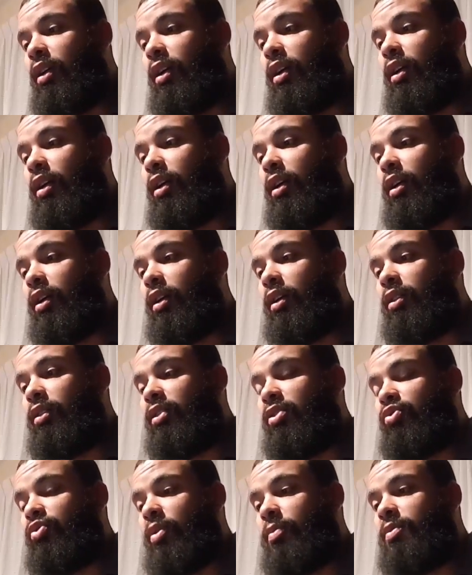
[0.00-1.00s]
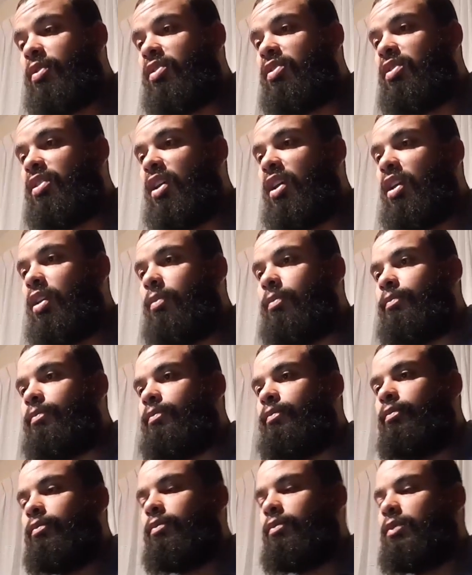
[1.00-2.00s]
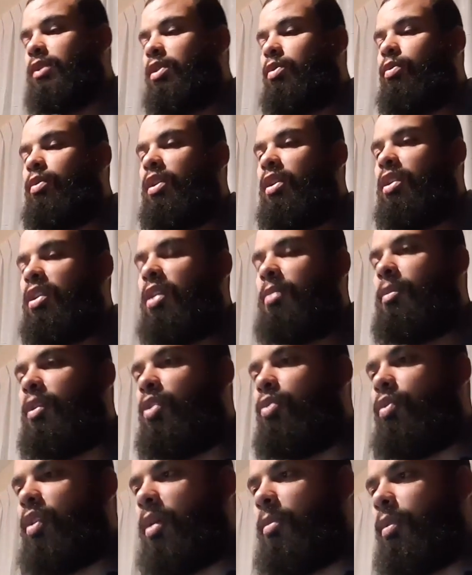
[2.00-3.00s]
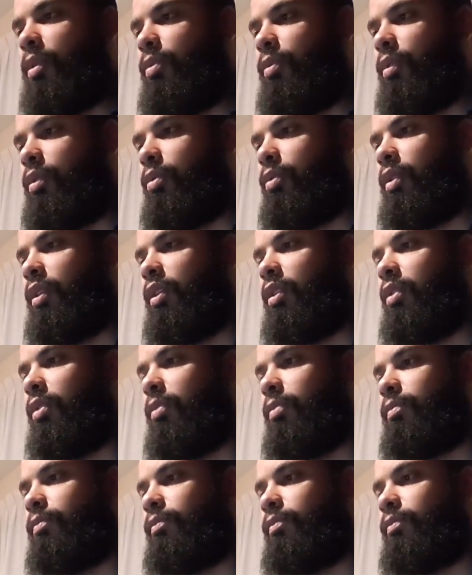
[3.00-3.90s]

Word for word: uh, the scriptures say. Wait, let me grab it real quick.